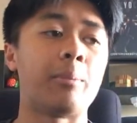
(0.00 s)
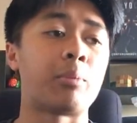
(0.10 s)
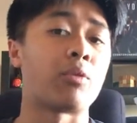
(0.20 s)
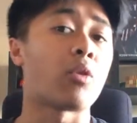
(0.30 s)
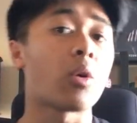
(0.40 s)

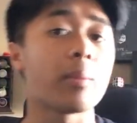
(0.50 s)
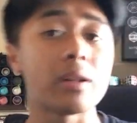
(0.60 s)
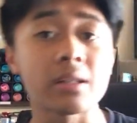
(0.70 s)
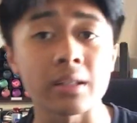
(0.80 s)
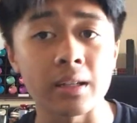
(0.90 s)

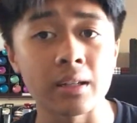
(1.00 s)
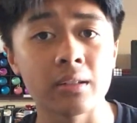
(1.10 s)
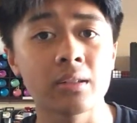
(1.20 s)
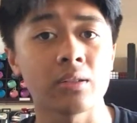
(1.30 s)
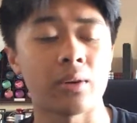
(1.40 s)

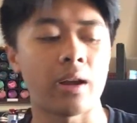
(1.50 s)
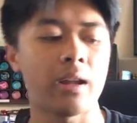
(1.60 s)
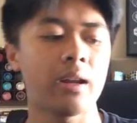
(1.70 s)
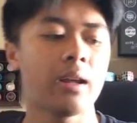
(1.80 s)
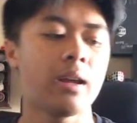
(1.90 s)
performances,
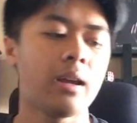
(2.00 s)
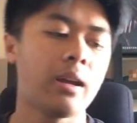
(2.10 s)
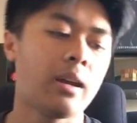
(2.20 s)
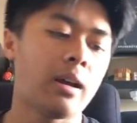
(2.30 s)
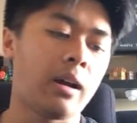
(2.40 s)
right?
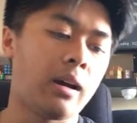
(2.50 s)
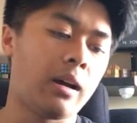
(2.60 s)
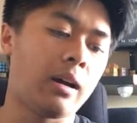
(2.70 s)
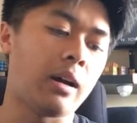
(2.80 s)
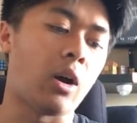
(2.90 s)

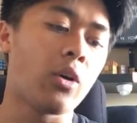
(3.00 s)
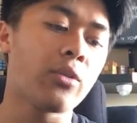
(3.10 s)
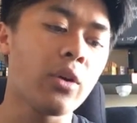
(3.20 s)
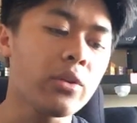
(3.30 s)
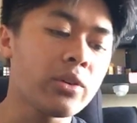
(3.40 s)

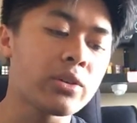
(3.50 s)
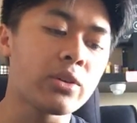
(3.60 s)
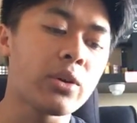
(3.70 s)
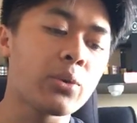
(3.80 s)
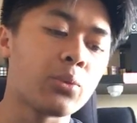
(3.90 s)
Although they're
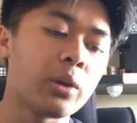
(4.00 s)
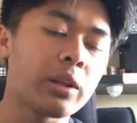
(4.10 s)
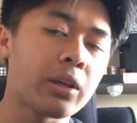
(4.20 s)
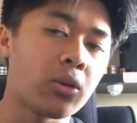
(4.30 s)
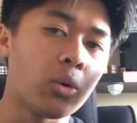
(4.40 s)
doing
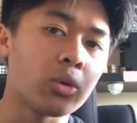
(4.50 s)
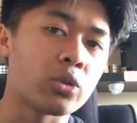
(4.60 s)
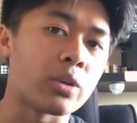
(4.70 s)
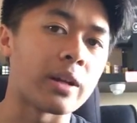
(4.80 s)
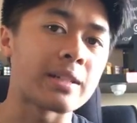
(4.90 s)
really cool
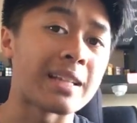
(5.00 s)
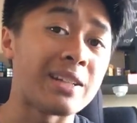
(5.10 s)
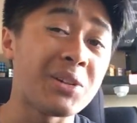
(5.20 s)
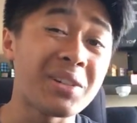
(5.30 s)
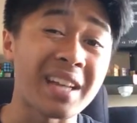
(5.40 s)
tricks, they
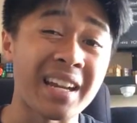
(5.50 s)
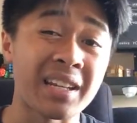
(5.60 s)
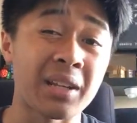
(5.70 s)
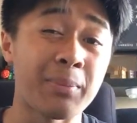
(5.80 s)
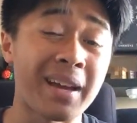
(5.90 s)
do
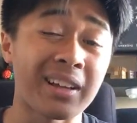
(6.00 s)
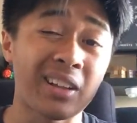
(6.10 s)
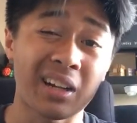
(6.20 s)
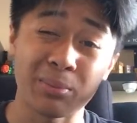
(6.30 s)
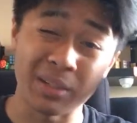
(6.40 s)
tend to make a
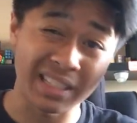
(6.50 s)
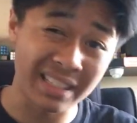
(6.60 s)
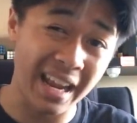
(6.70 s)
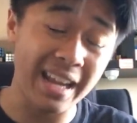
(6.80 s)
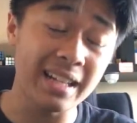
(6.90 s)
lot of
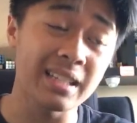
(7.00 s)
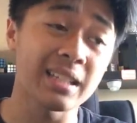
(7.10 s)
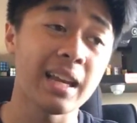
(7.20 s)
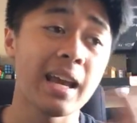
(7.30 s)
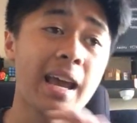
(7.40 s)
mistakes.
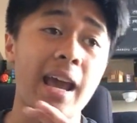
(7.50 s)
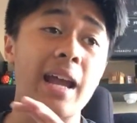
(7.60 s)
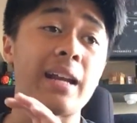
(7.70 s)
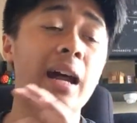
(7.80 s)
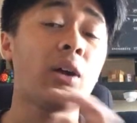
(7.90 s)

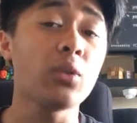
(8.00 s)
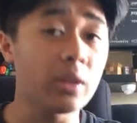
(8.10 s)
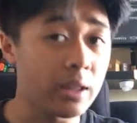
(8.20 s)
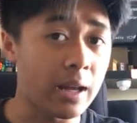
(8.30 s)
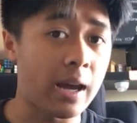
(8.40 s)
Not
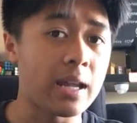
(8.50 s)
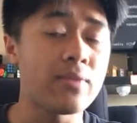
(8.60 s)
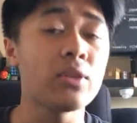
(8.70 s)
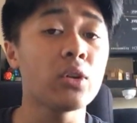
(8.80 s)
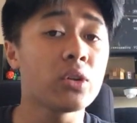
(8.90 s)
only that,
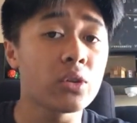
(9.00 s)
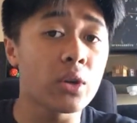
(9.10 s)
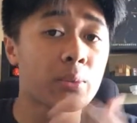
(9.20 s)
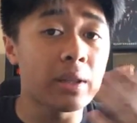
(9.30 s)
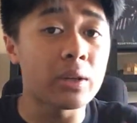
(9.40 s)
even though they're
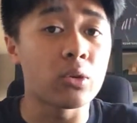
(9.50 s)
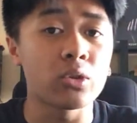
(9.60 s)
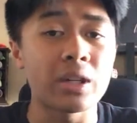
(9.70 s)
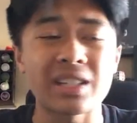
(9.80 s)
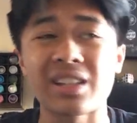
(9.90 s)
doing really cool
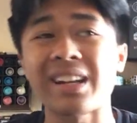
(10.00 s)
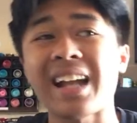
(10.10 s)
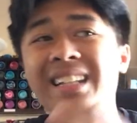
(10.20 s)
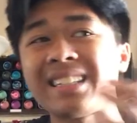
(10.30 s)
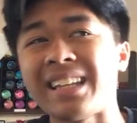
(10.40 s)
tricks, they're
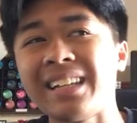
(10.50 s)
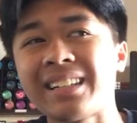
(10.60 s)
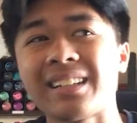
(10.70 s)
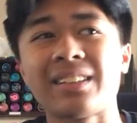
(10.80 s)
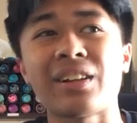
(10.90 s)
not synced,
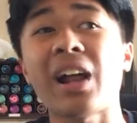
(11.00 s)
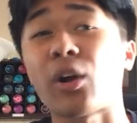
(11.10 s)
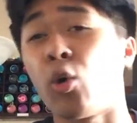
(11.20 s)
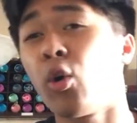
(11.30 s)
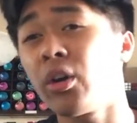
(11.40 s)
they're not
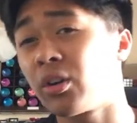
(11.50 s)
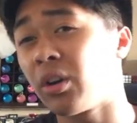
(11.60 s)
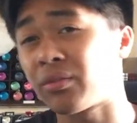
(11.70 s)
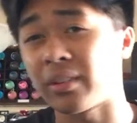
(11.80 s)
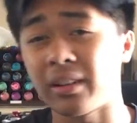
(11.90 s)

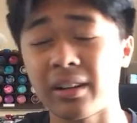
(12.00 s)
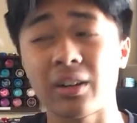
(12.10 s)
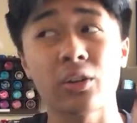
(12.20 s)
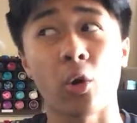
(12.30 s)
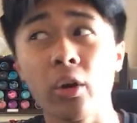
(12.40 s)

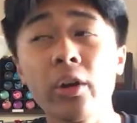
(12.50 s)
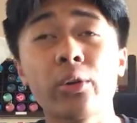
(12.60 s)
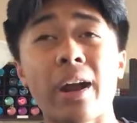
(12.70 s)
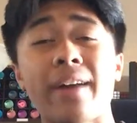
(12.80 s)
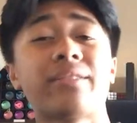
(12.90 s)

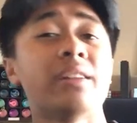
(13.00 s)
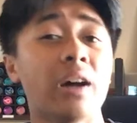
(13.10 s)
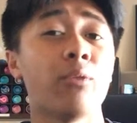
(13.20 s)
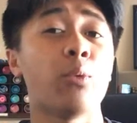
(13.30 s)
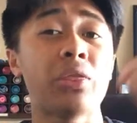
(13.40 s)
choreographed
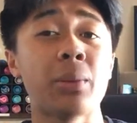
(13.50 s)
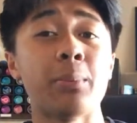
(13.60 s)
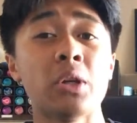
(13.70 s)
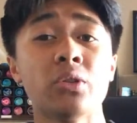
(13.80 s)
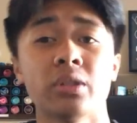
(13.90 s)
enough with the
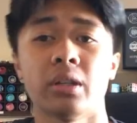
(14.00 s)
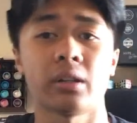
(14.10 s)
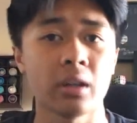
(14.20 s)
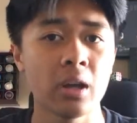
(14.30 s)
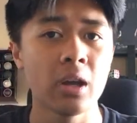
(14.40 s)
music.